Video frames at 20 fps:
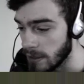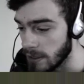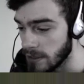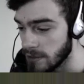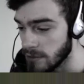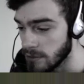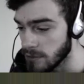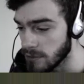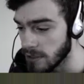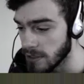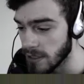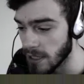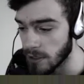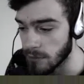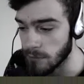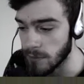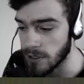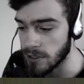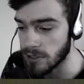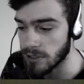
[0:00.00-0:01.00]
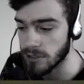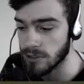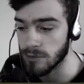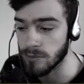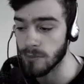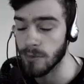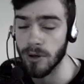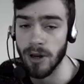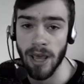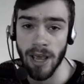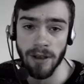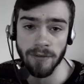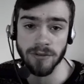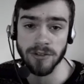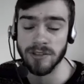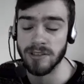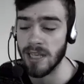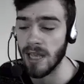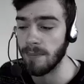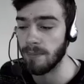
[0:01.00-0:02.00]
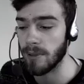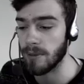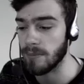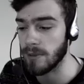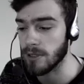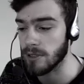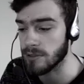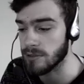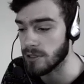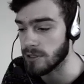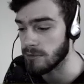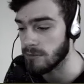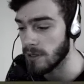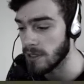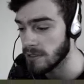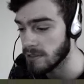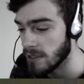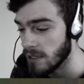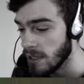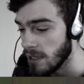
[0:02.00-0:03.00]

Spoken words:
He's using that witch, so I'm gonna have to zap it because otherwise